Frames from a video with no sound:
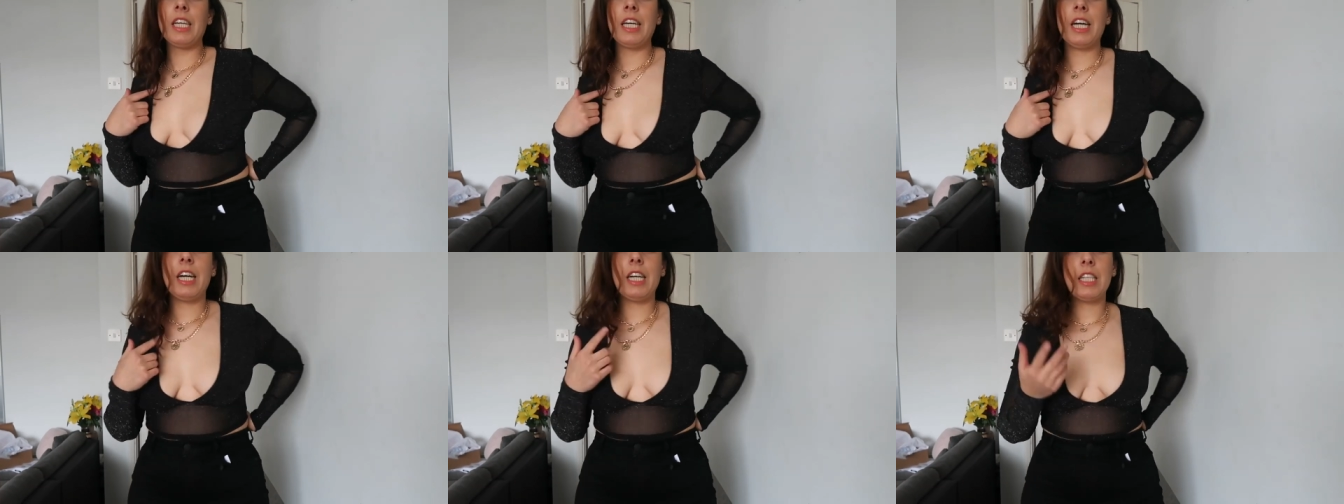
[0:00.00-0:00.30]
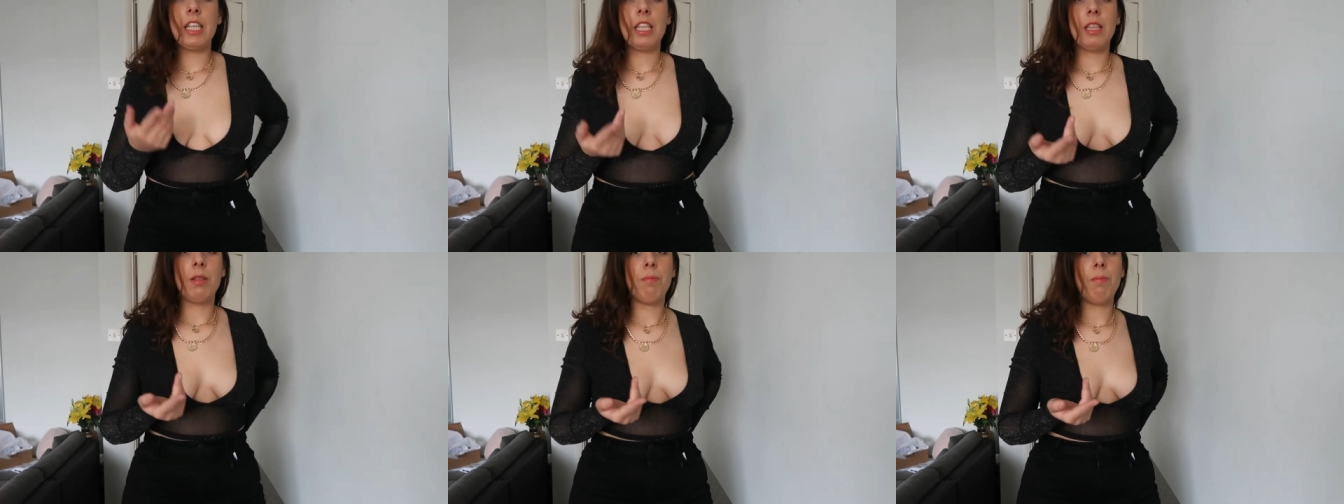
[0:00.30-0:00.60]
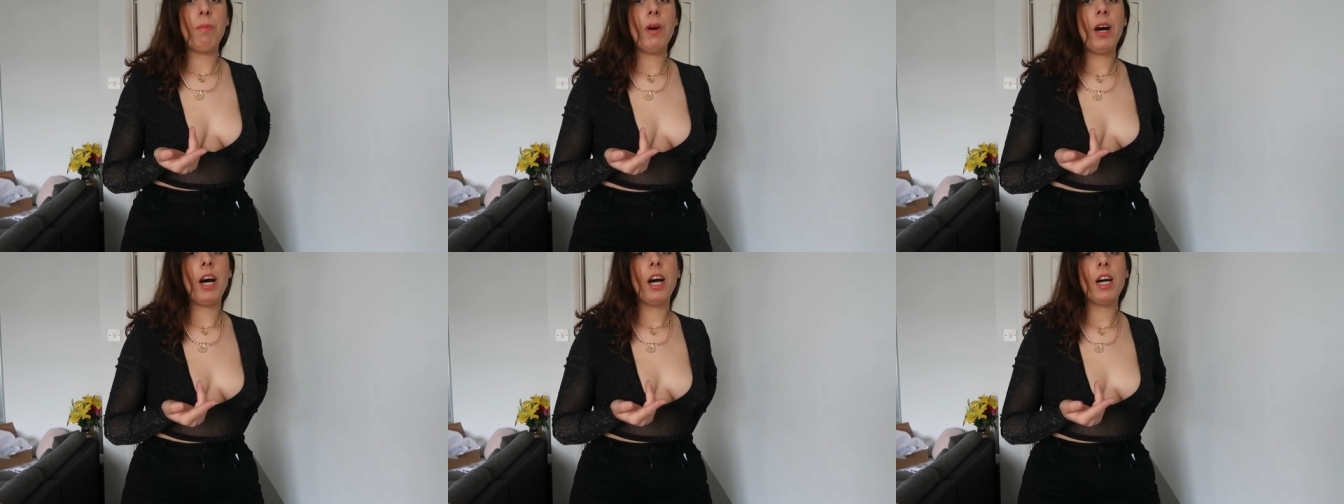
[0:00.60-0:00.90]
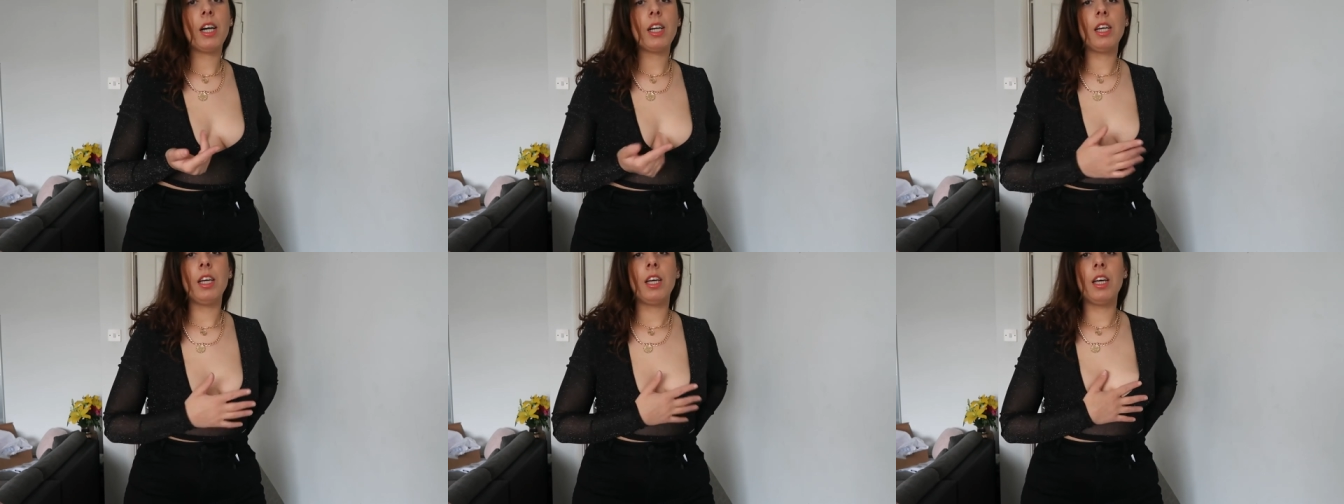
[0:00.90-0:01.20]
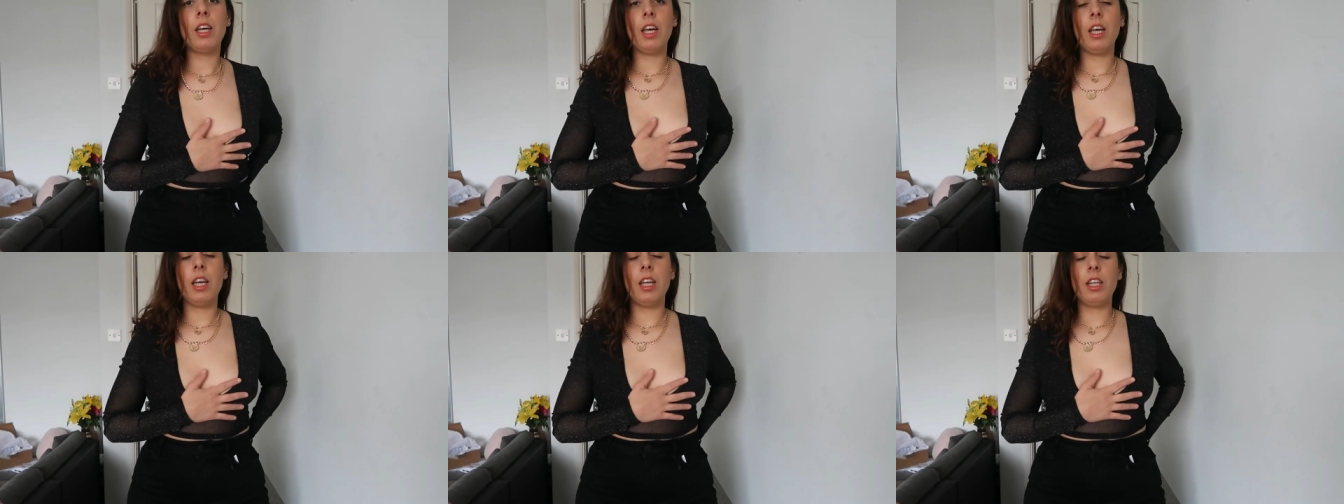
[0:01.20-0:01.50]
cut at the back,
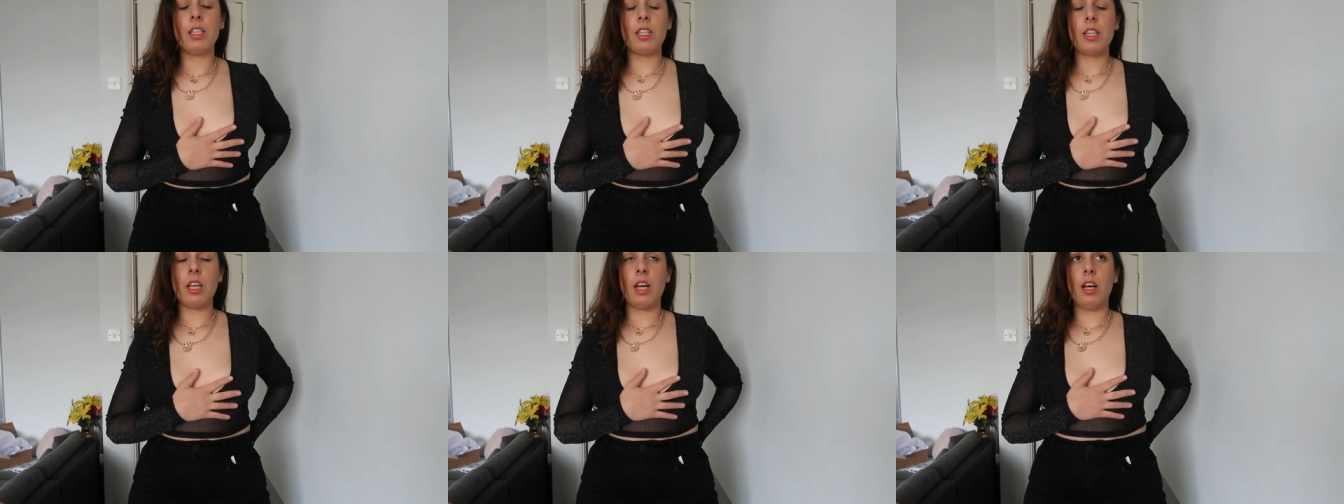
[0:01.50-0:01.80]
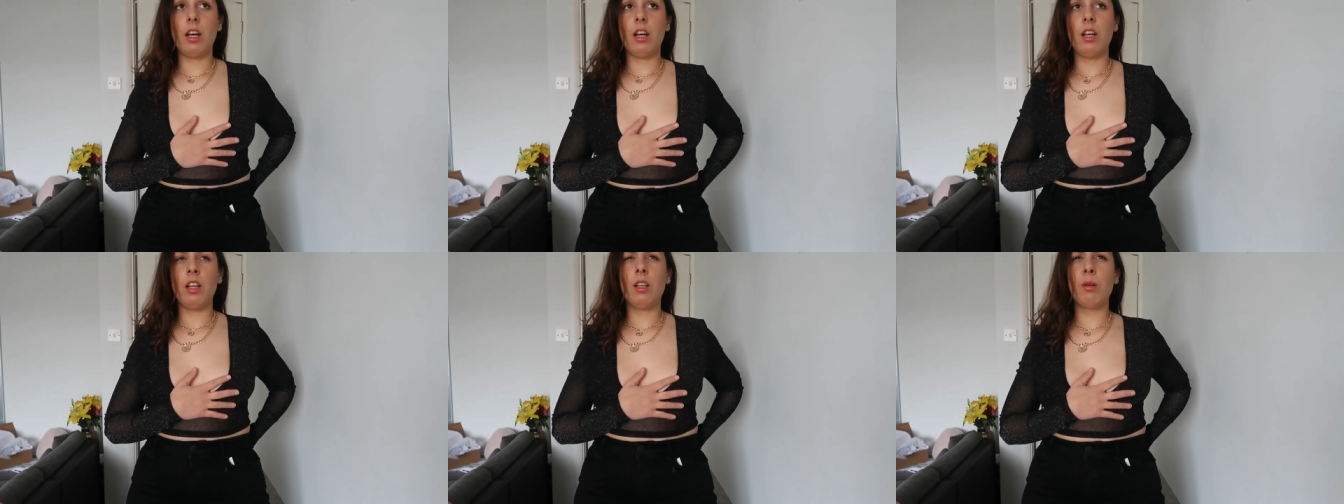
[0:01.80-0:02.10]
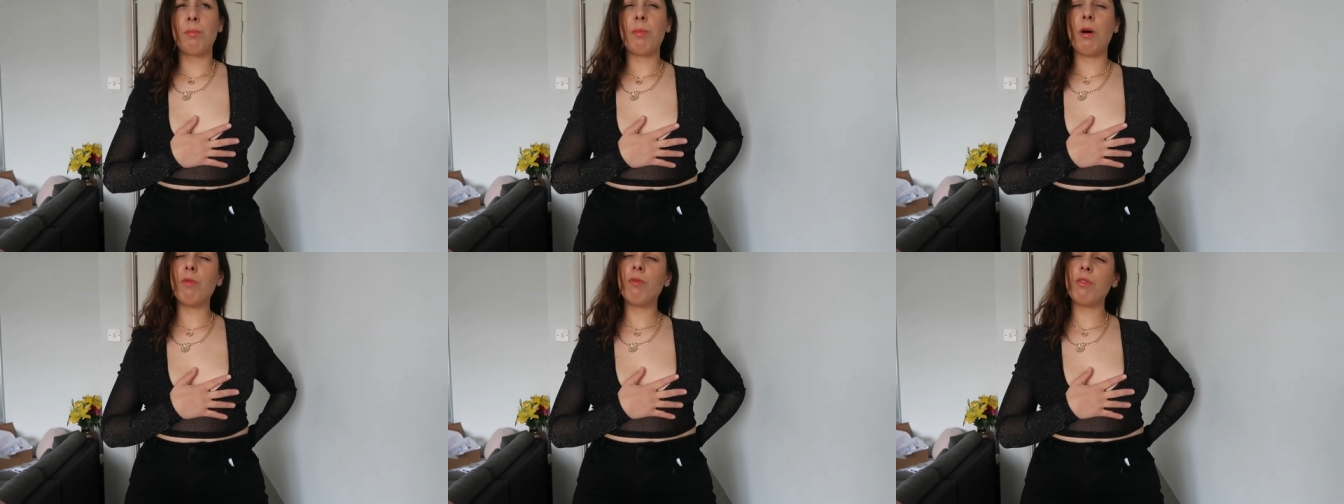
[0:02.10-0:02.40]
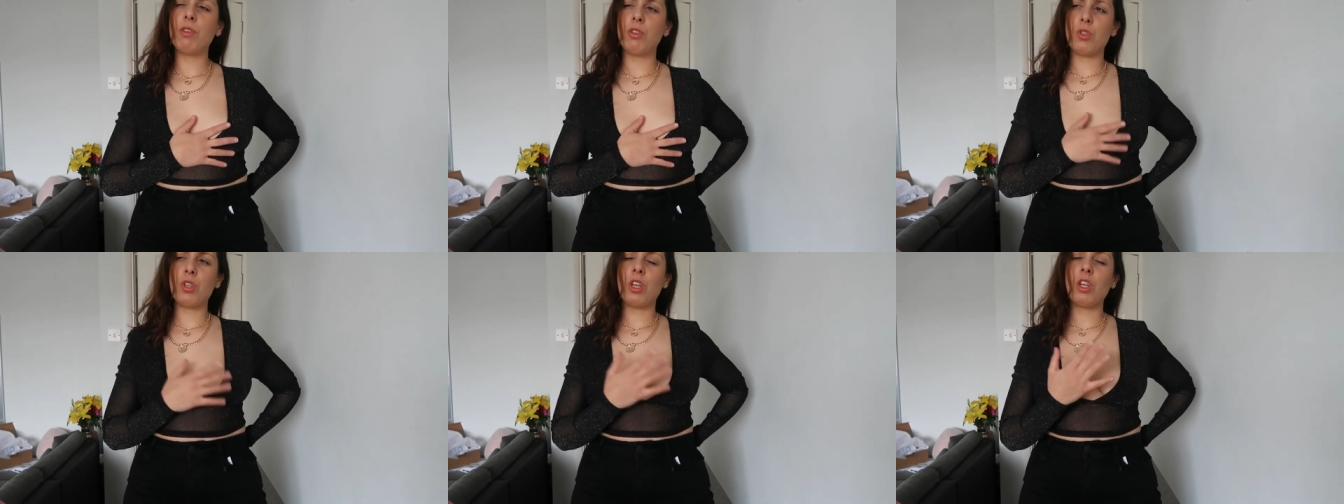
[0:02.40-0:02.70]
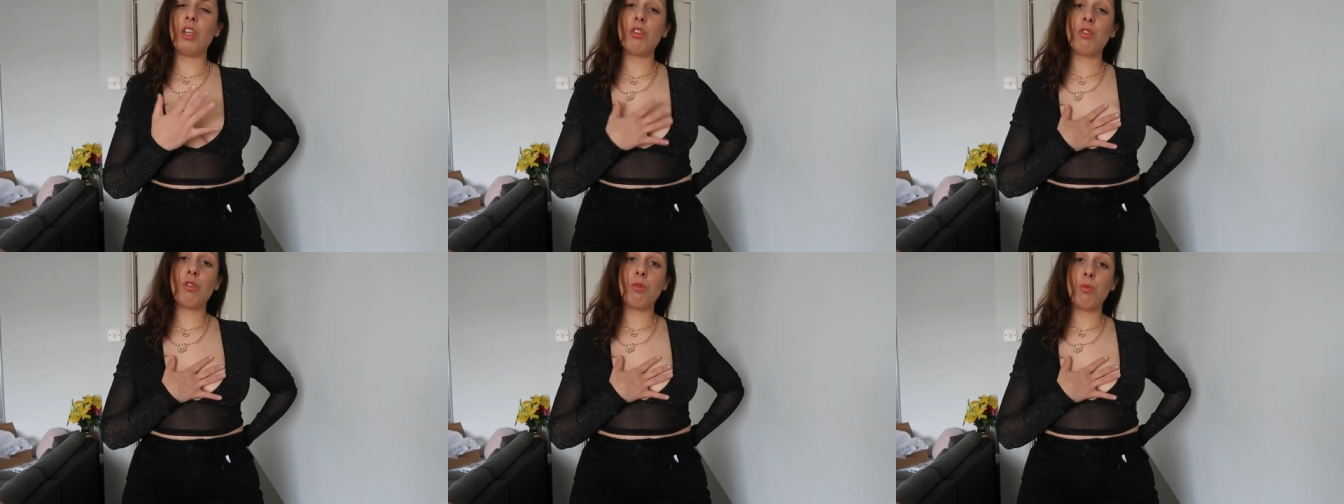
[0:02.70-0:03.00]
and uh, obviously
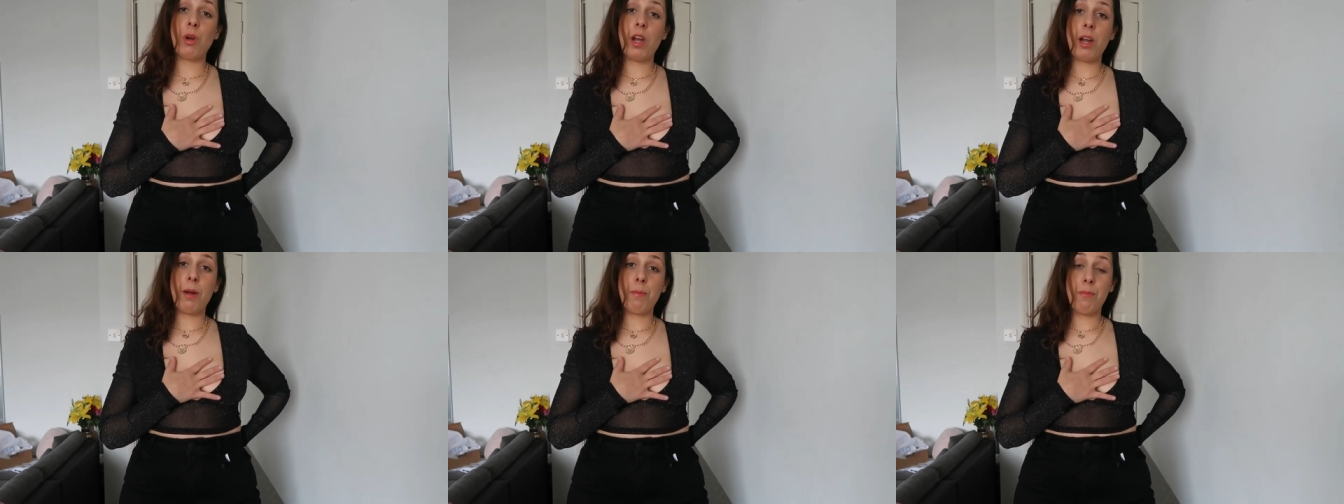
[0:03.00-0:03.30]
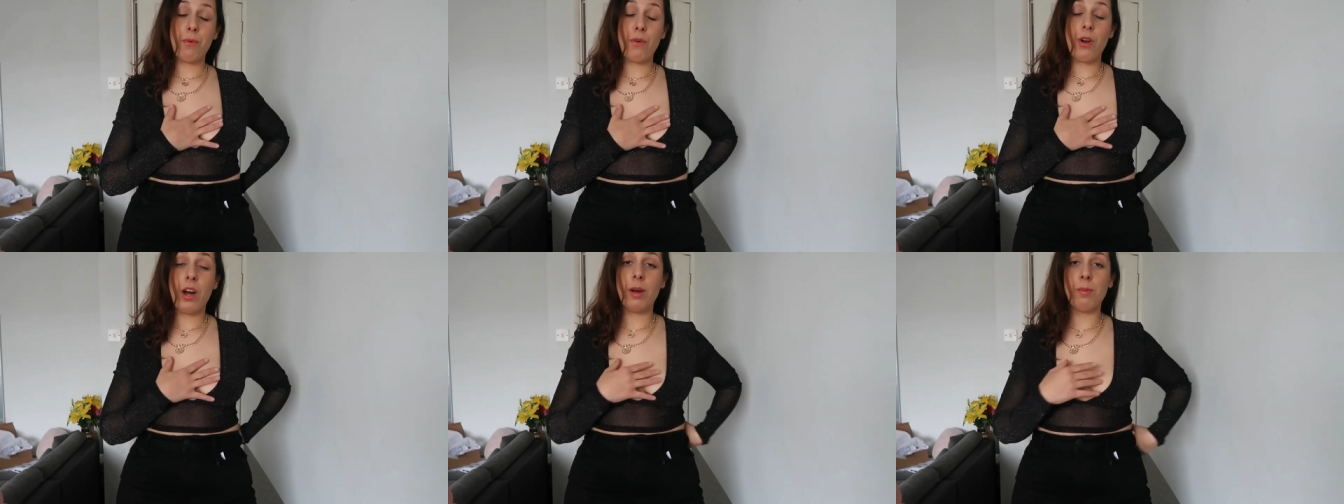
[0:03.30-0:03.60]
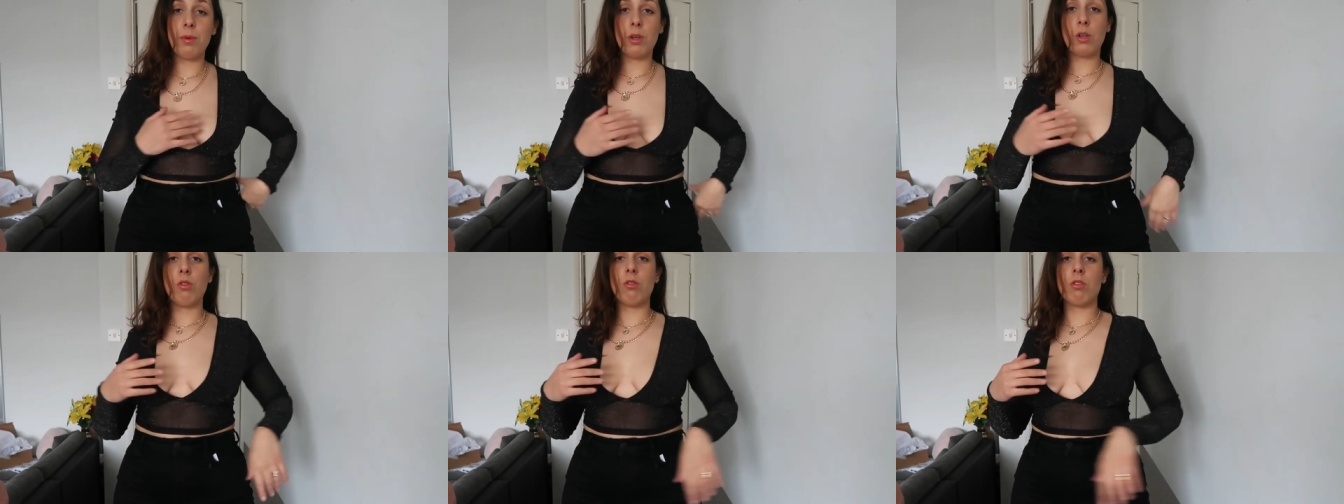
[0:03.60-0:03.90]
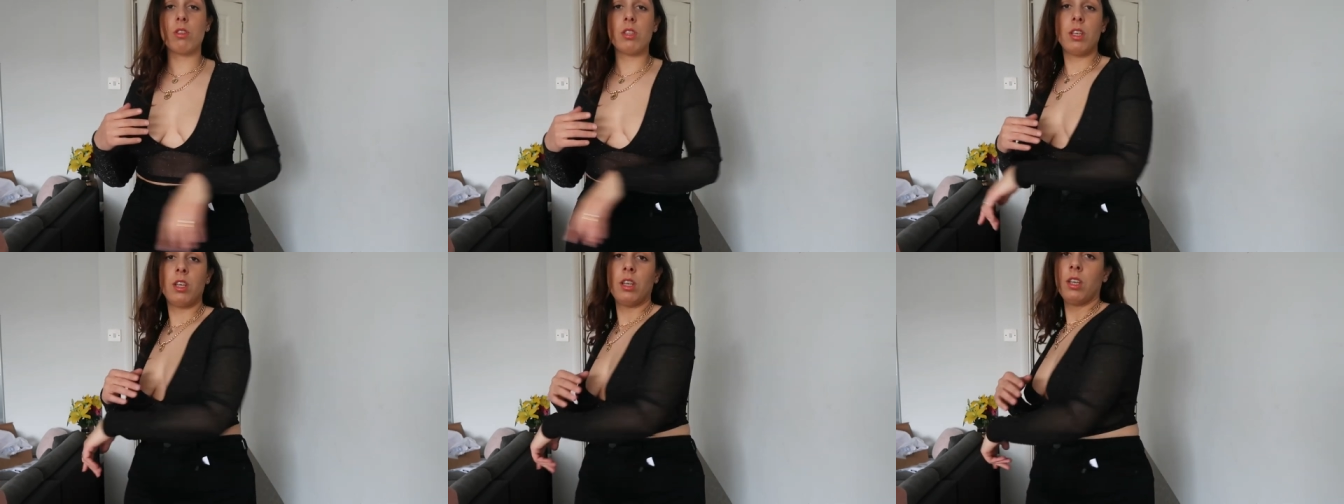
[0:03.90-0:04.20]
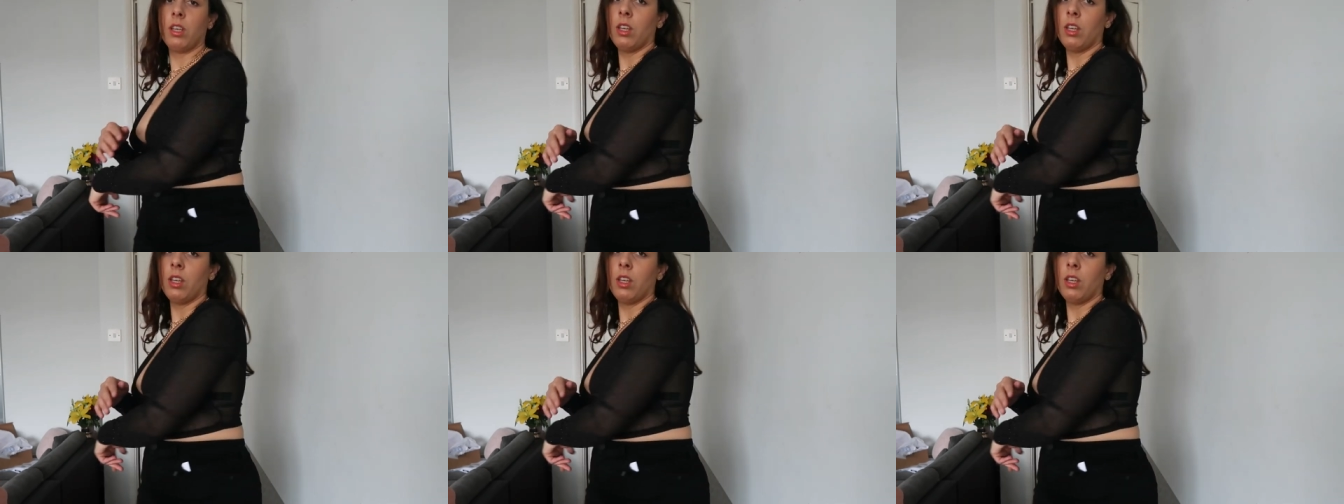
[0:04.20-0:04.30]
you need to wear a bra because